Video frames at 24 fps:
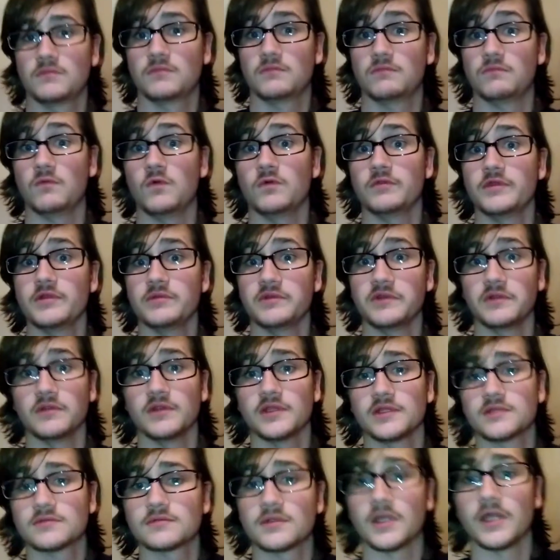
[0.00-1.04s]
Well, there we go,
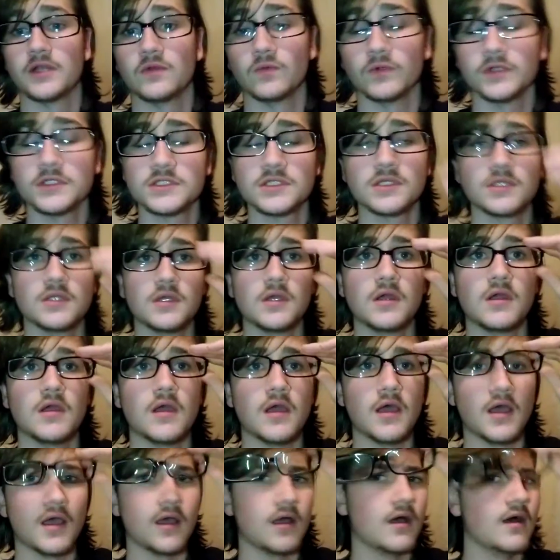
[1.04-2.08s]
that kind of works.
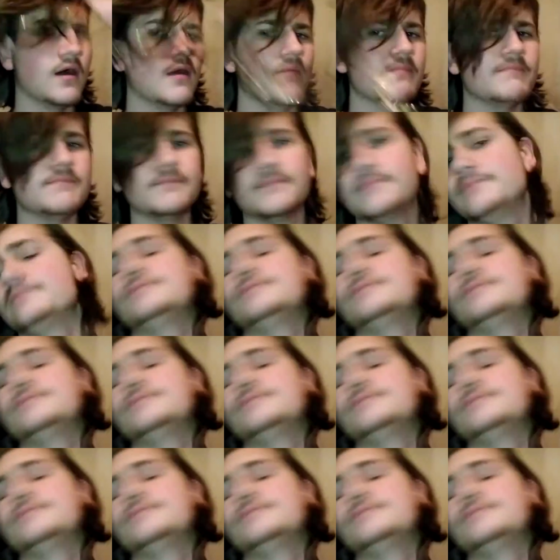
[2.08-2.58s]
I'm